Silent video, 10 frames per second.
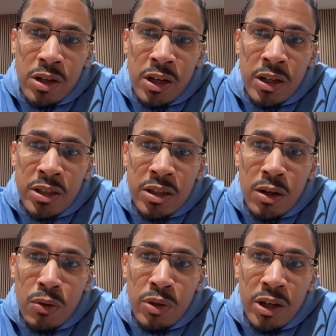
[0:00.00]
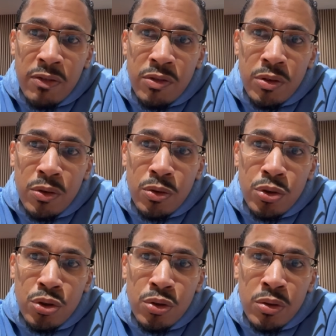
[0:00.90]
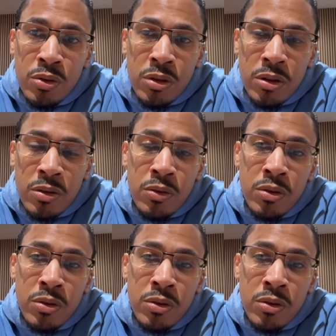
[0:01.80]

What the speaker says: and that's how we have the